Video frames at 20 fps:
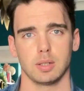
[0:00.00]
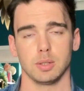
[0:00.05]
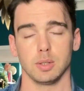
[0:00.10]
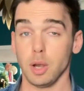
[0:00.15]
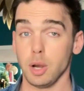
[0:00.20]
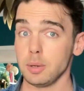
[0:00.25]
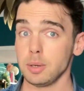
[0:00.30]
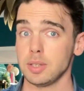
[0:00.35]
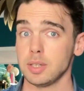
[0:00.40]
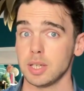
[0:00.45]

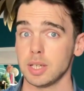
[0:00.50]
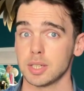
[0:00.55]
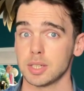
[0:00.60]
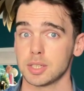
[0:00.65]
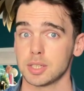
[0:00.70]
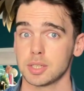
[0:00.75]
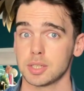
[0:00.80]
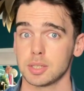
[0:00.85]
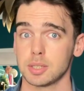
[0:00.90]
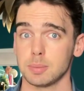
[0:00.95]
Not only
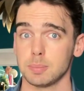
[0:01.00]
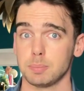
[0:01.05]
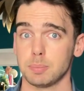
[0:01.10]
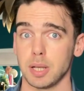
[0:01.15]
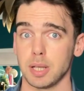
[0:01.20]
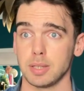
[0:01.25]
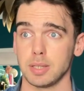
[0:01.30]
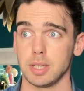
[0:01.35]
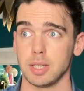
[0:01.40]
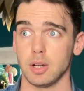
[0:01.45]
this,
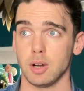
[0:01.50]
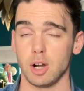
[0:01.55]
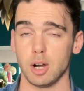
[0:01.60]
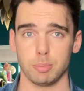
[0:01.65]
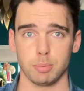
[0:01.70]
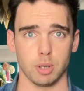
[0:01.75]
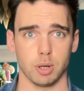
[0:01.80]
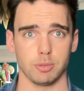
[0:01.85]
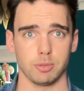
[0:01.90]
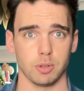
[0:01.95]
but the
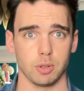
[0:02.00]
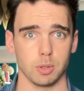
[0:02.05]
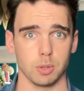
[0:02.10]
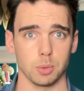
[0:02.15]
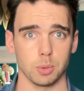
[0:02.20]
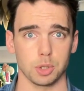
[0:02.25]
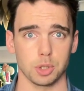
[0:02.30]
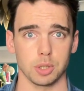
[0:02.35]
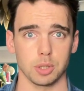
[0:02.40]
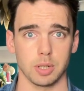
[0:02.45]
high-profile
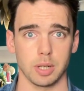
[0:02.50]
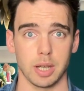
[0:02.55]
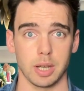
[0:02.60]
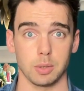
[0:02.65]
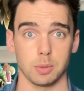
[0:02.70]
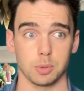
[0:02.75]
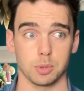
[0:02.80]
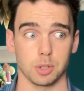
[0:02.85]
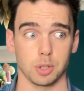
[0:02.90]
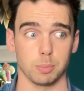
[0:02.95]
auction had
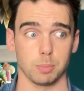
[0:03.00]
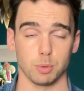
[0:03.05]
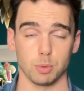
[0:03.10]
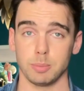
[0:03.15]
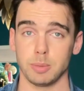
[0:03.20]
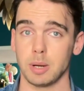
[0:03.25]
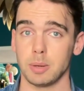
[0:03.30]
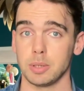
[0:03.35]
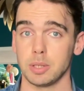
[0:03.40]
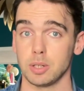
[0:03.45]
also brought
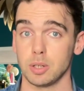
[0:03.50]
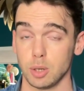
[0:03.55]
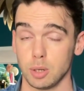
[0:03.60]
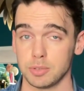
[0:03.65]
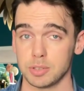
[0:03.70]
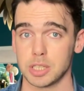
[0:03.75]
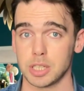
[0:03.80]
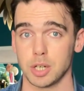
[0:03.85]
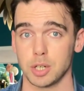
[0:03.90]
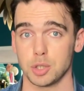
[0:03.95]
Mary a lot
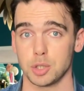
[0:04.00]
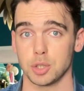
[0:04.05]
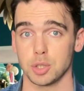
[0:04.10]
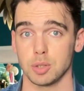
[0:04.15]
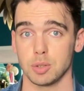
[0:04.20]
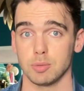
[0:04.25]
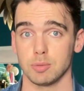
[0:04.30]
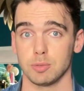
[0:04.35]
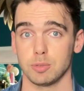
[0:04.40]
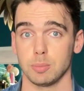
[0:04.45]
of
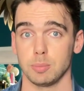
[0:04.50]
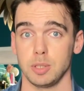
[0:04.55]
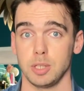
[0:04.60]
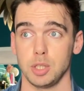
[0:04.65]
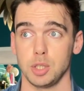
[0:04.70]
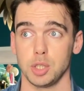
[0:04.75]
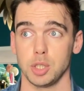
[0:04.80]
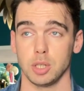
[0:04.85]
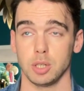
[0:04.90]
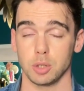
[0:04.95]
attention from
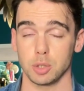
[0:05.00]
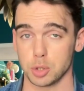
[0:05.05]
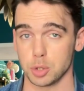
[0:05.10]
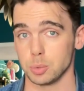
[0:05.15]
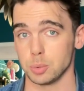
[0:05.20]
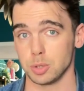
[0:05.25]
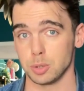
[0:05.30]
the geological